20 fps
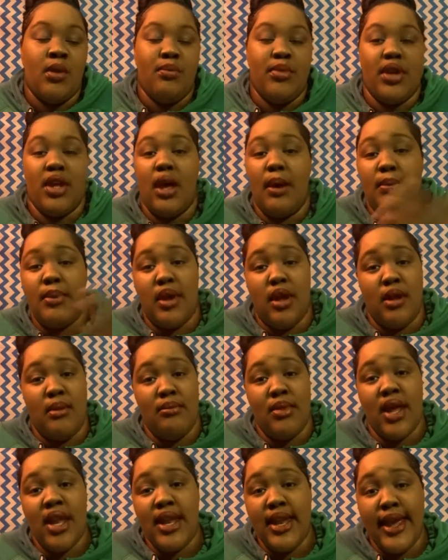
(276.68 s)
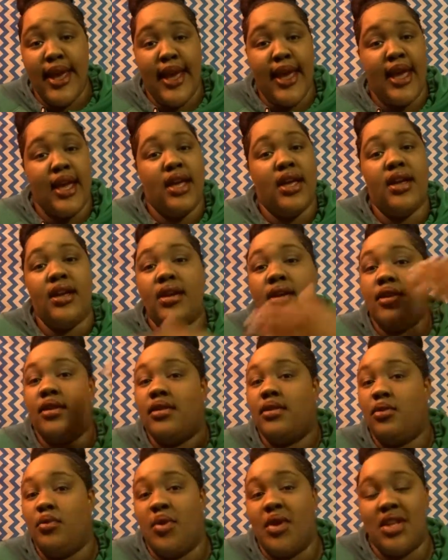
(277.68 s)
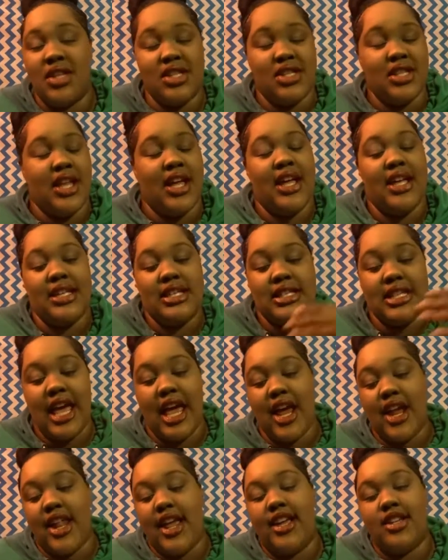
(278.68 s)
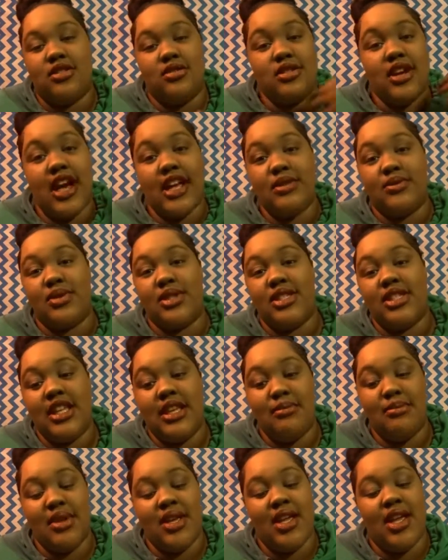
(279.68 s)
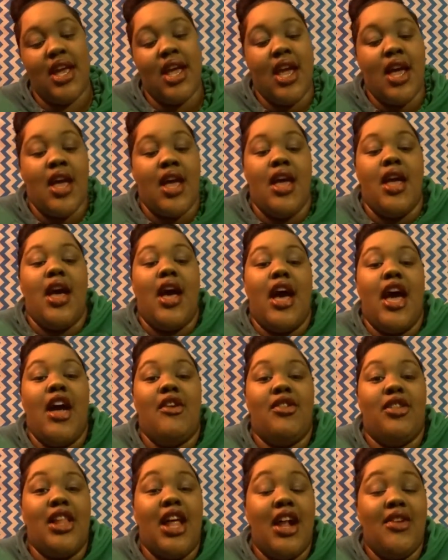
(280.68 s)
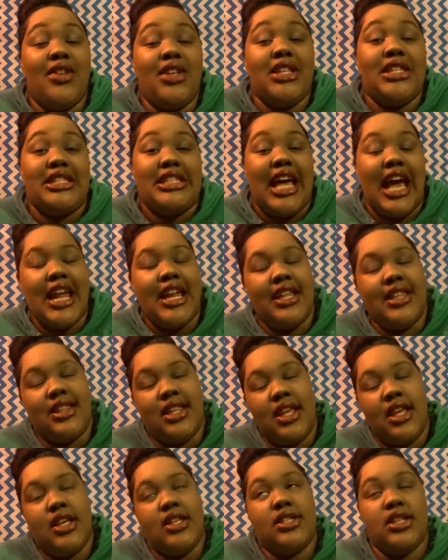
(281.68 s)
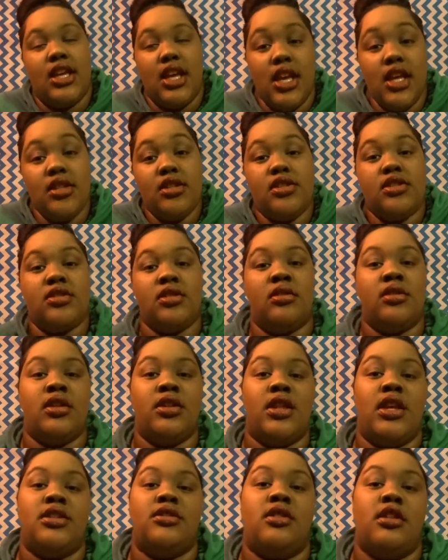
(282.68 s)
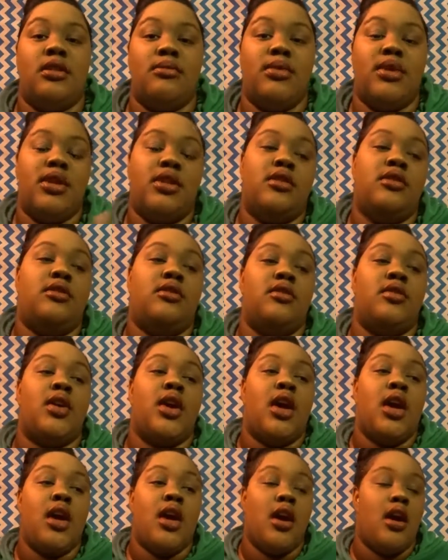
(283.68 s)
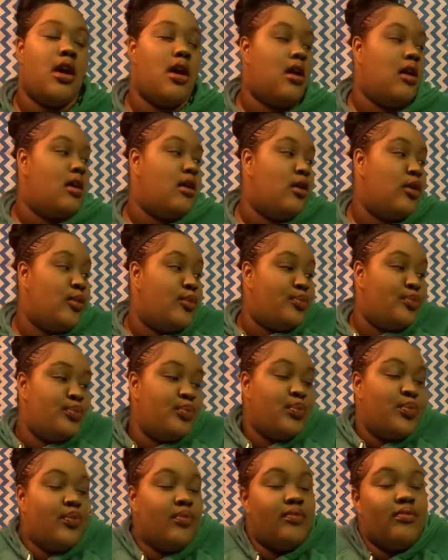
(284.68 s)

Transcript: be uploading monday Wednesday, Saturdays, you guys will see me. I have a lot of exciting things in store that's going to be new. Um,